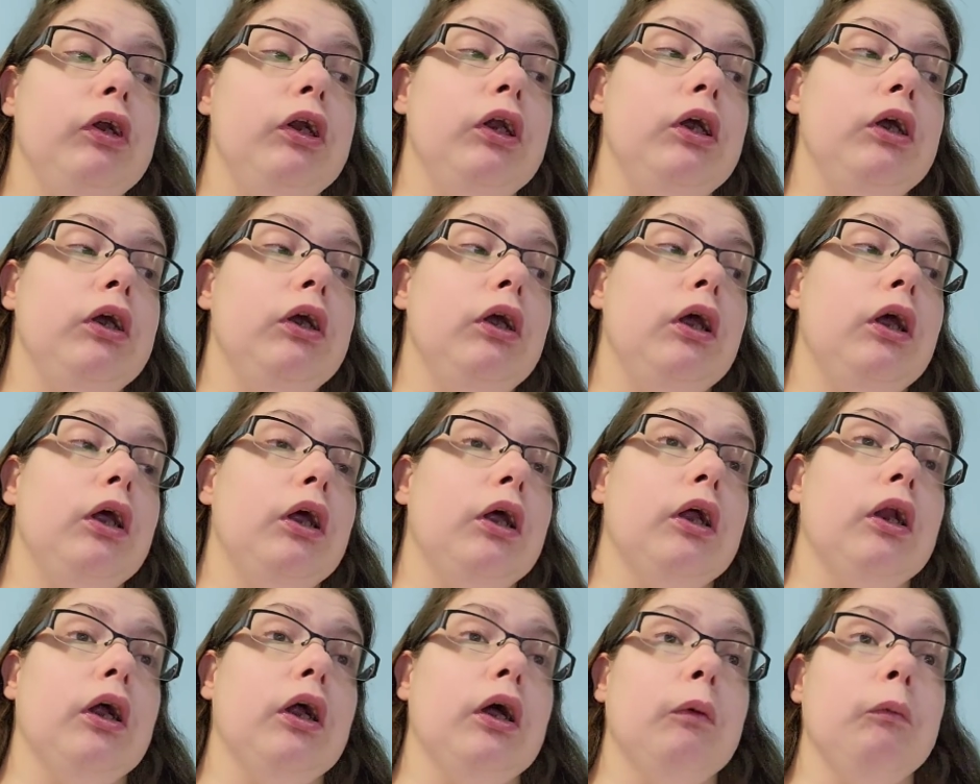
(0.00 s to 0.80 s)
reading,
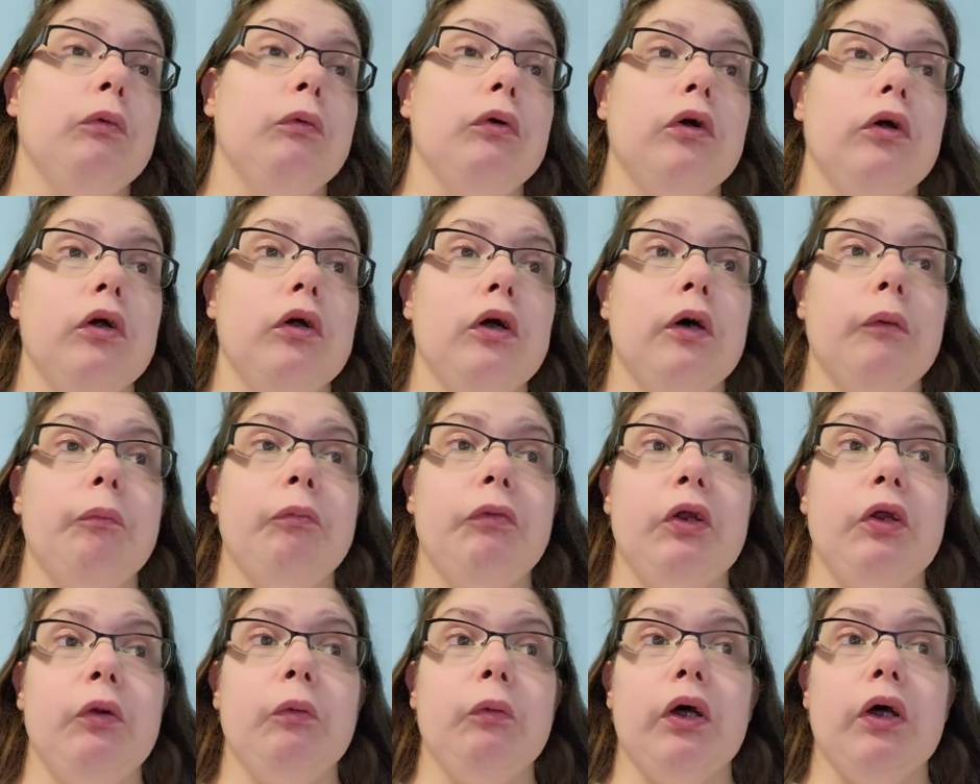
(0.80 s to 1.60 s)
and I will
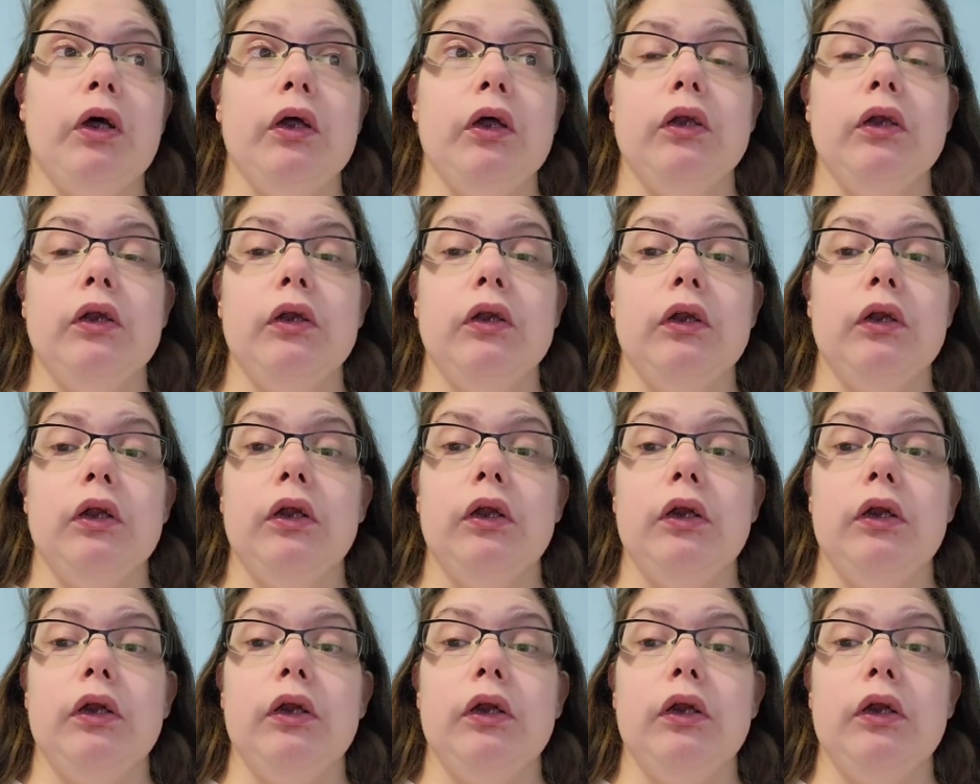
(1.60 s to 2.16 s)
update you guys